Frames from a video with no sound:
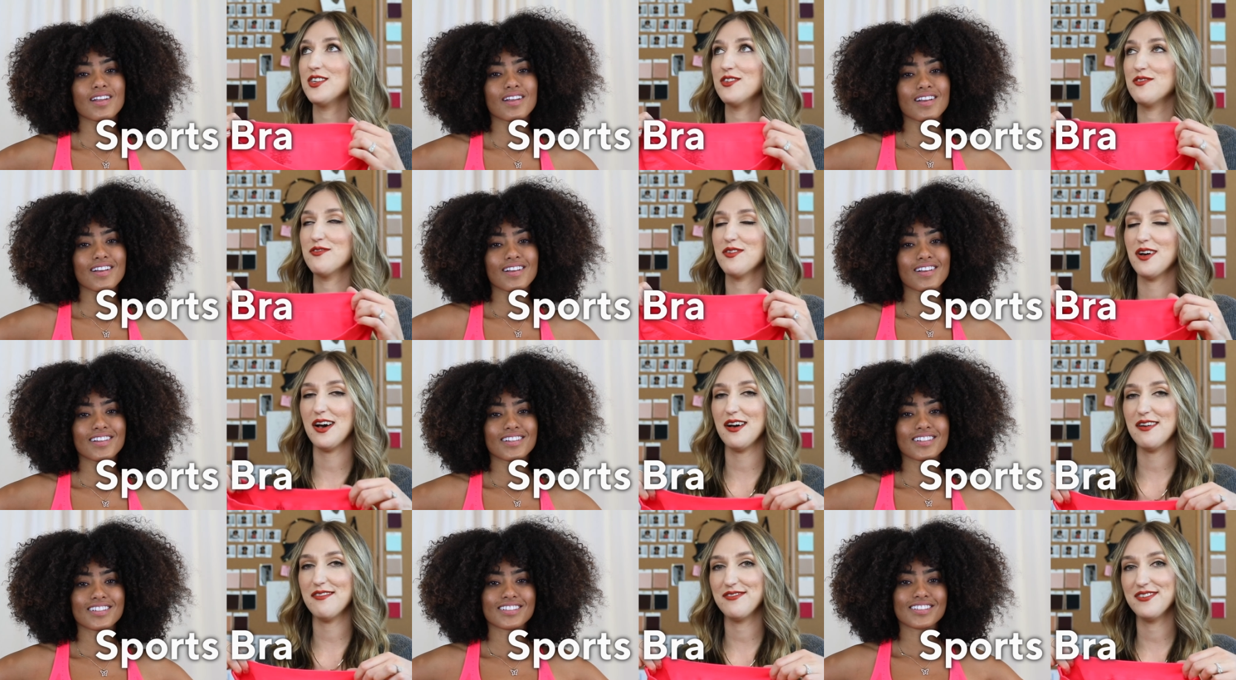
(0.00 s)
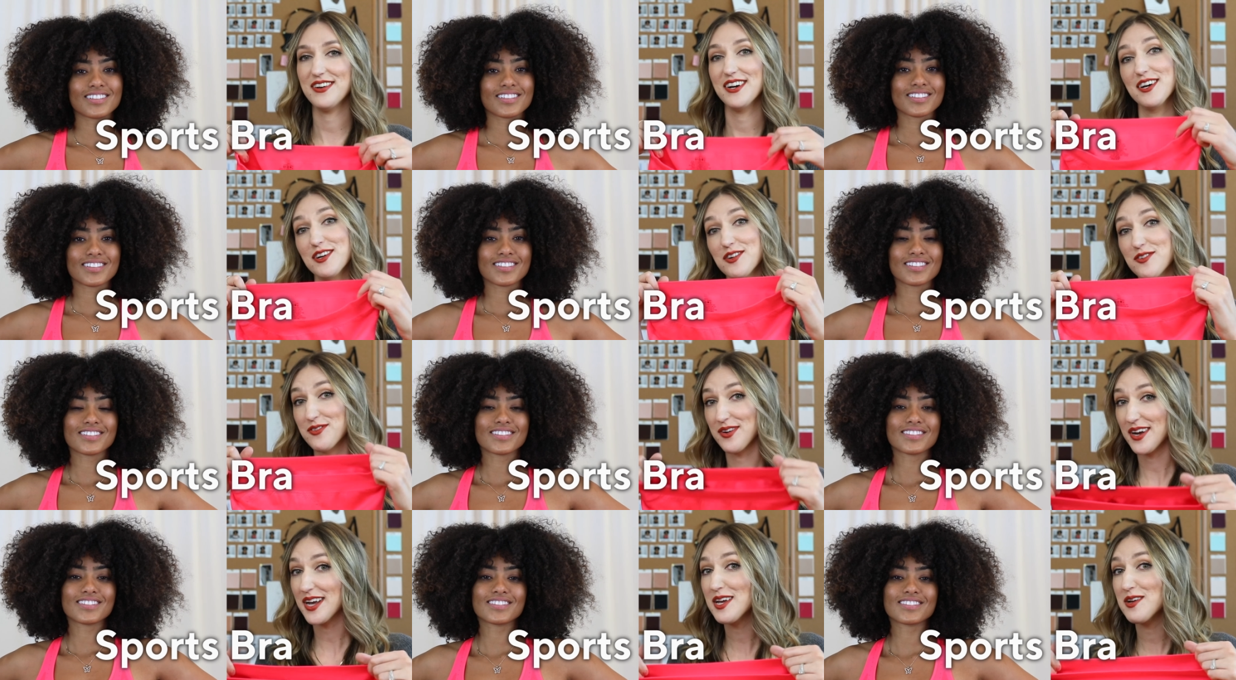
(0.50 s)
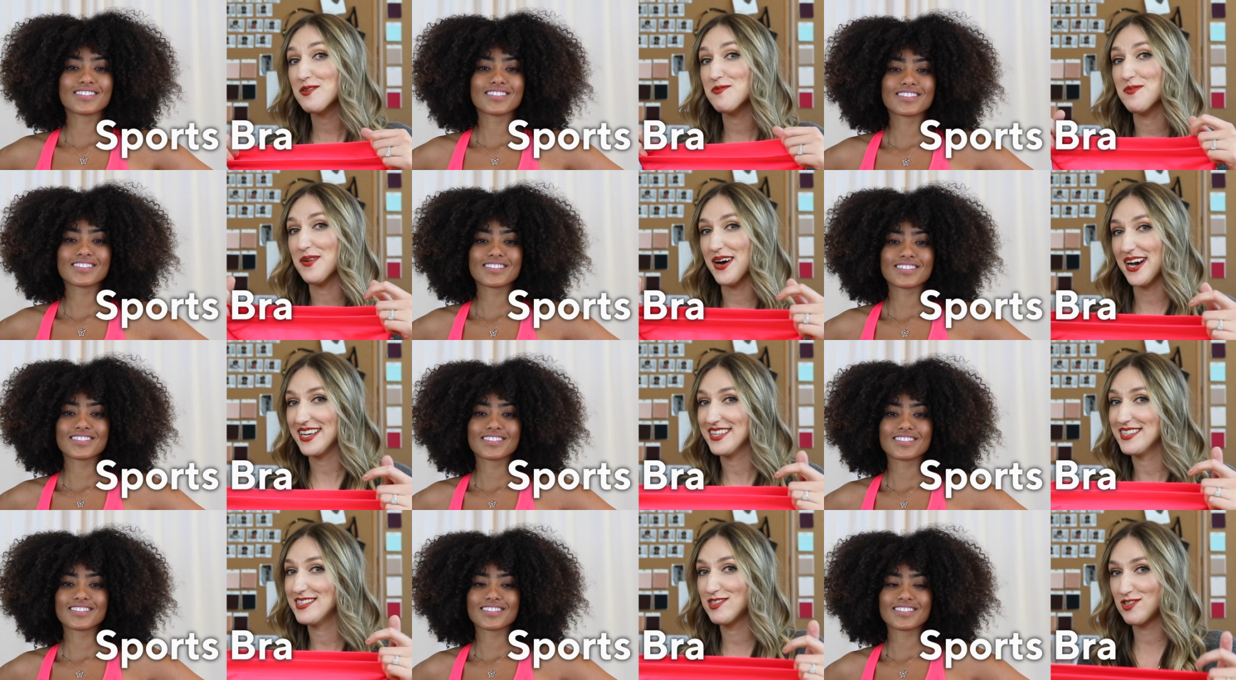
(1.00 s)
Speaker 1: You have a great
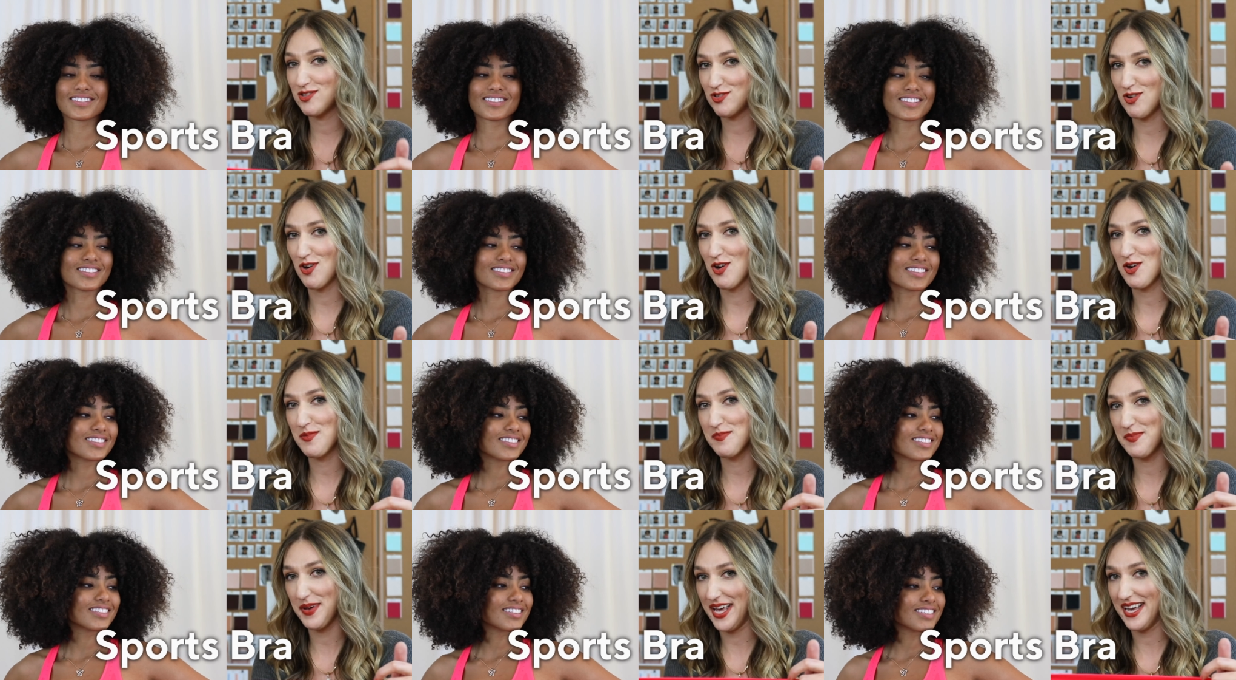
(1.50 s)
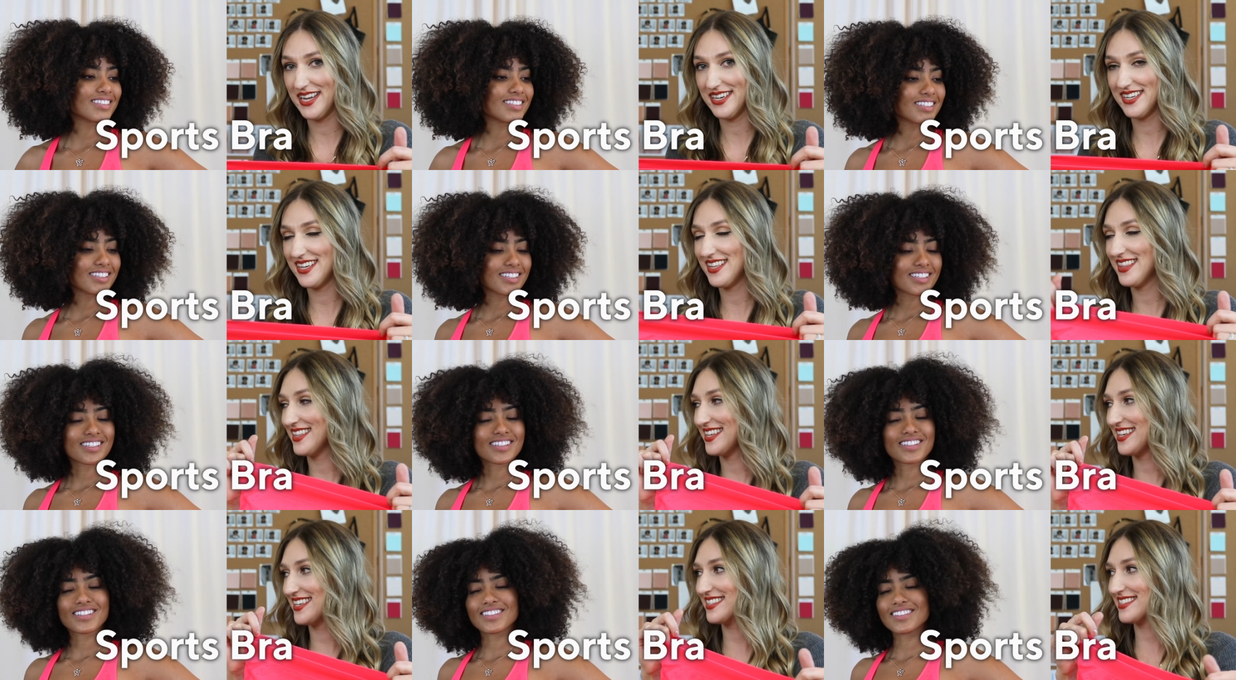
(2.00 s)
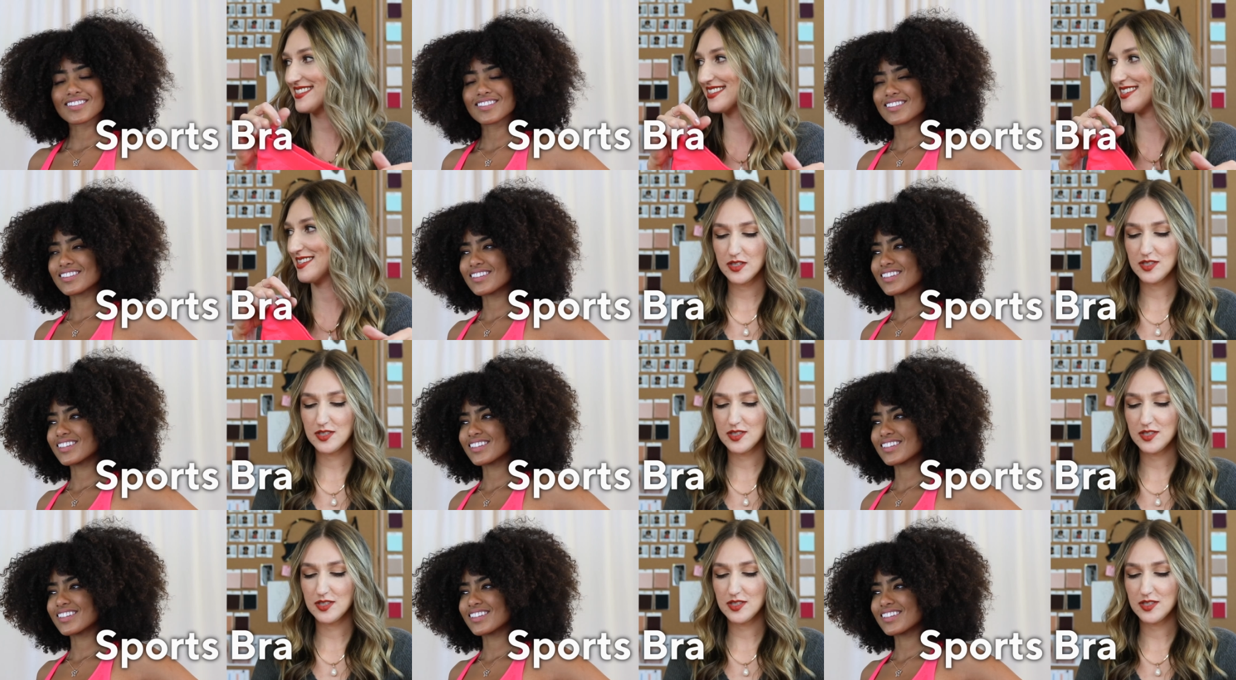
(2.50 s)
wide, strong band on this,